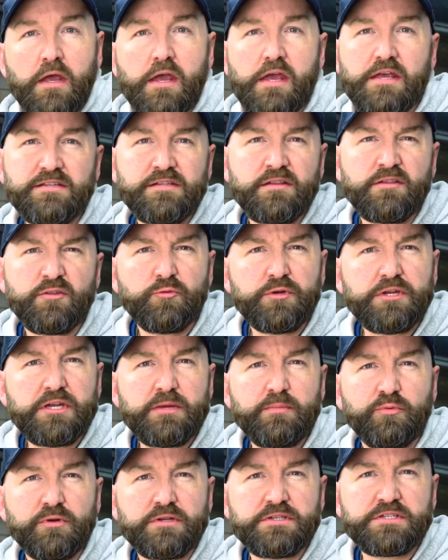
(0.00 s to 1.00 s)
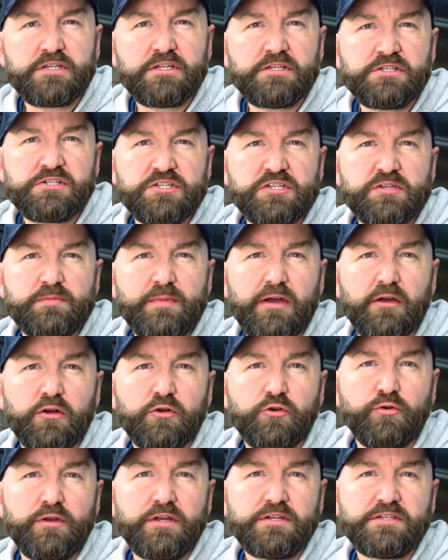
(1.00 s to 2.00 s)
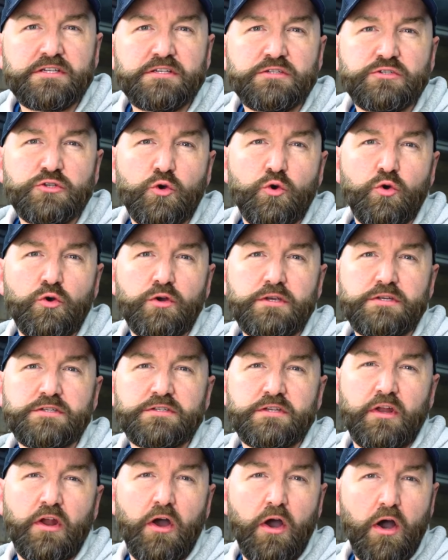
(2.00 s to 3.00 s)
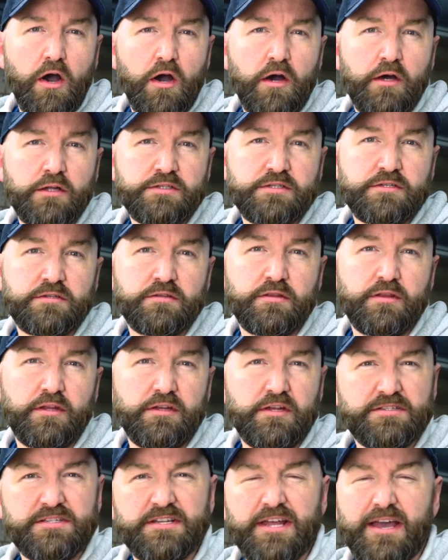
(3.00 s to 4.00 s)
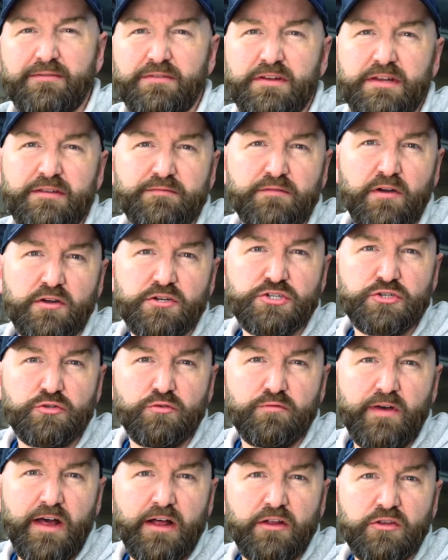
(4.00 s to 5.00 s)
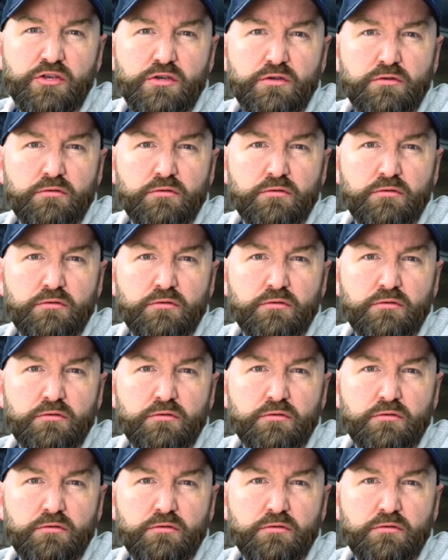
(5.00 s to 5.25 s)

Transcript: Isn't 3D printing just about creating toys and art that doesn't have any functional value?